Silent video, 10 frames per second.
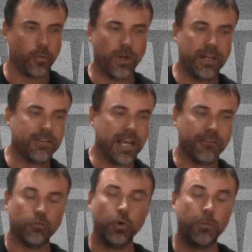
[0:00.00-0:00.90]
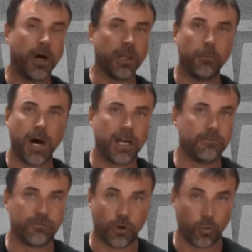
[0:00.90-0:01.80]
We even have room on the
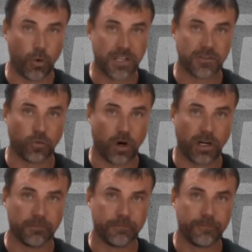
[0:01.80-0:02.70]
bottom for a reservoir.